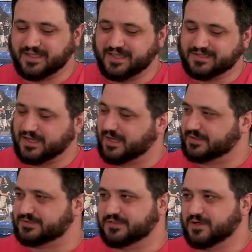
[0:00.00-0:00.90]
like, oh,
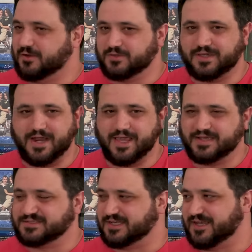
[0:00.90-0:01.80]
you know, you got to
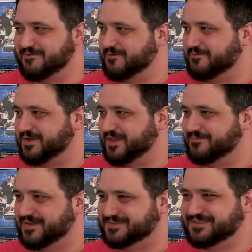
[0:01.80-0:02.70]
ask the king for
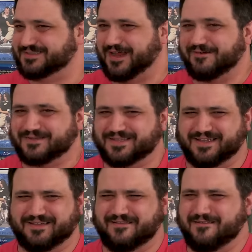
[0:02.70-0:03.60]
forgiveness. And Saruman's
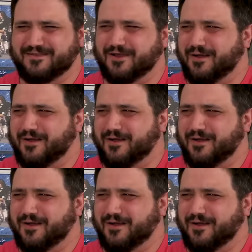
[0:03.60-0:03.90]
like, no,